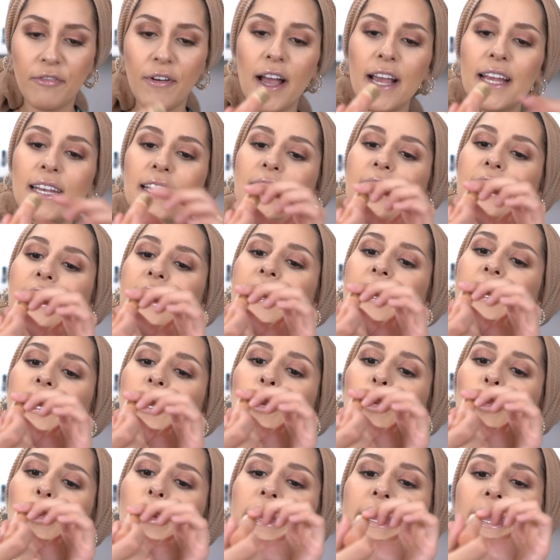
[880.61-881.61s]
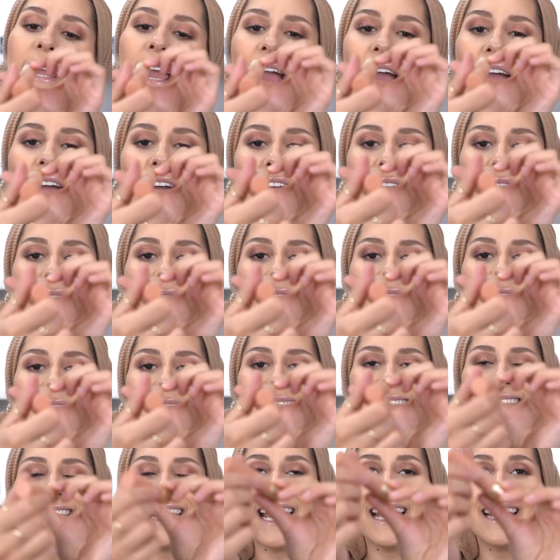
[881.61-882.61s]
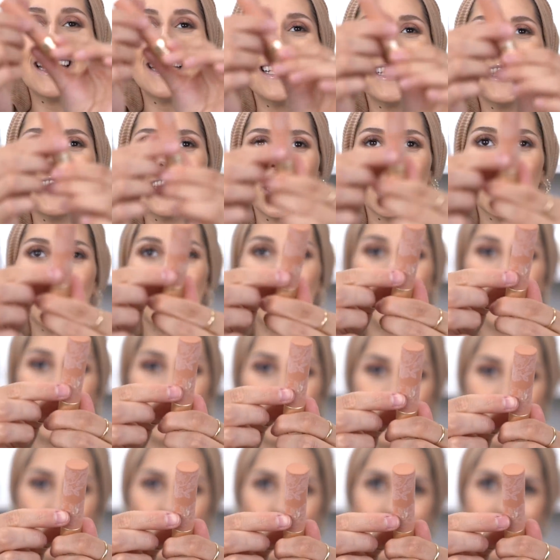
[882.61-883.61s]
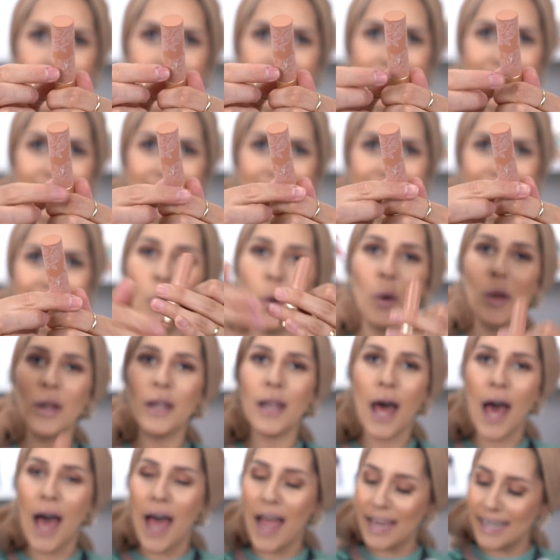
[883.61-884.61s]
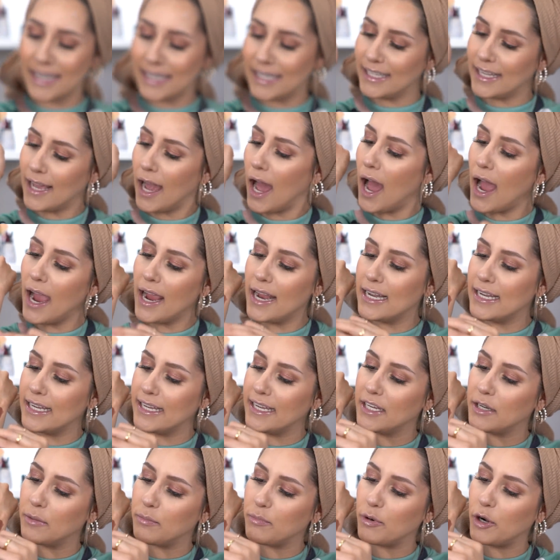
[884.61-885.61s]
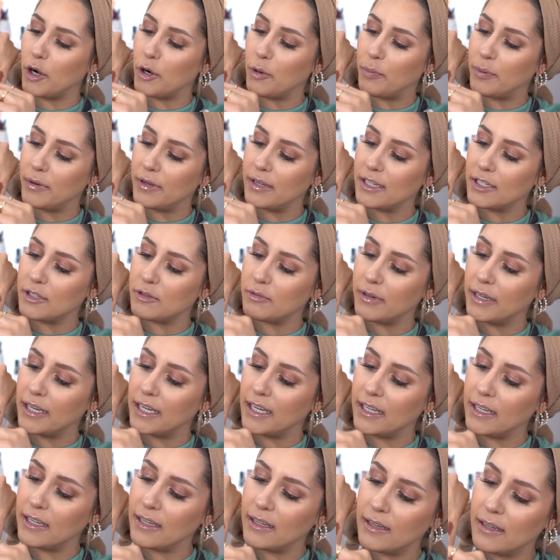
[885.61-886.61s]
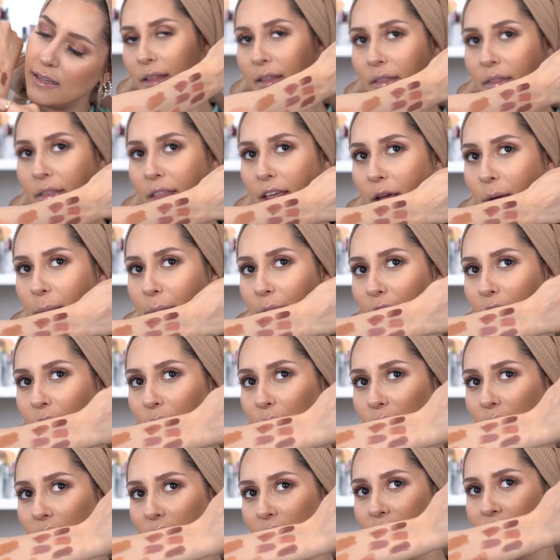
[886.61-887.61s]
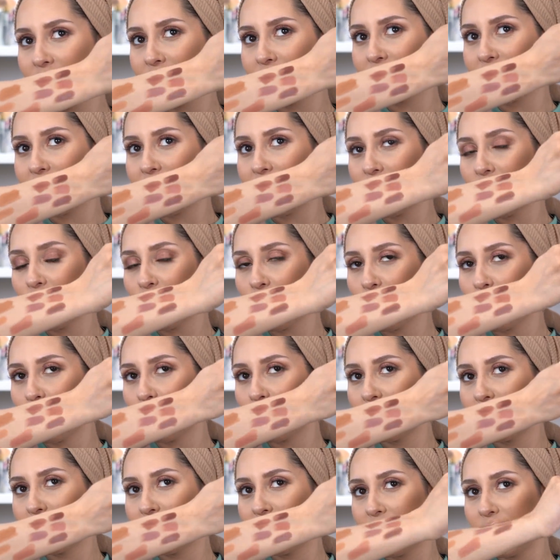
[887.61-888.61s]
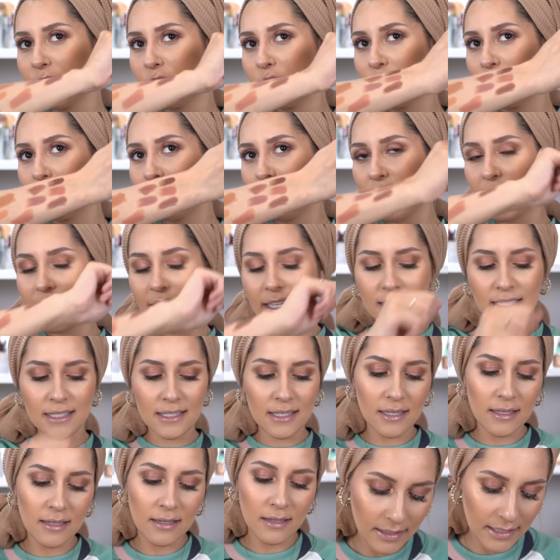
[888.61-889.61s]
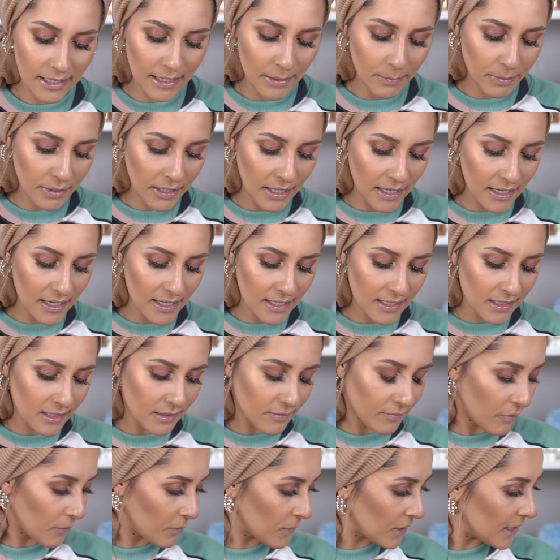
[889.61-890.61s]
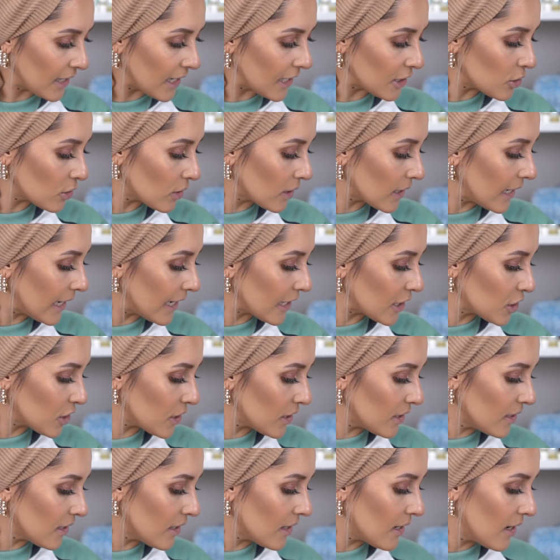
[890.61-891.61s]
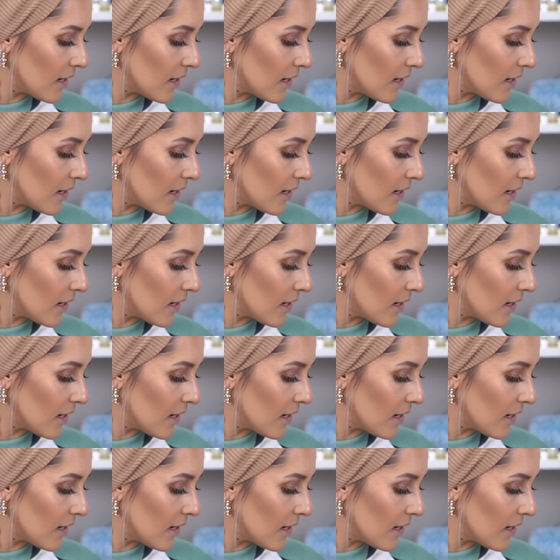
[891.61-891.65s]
finally, we have Send Nudes. All highly, highly inappropriate, really. There we go, guys. They are all of the Too Faced lip colours from the Natural Collection.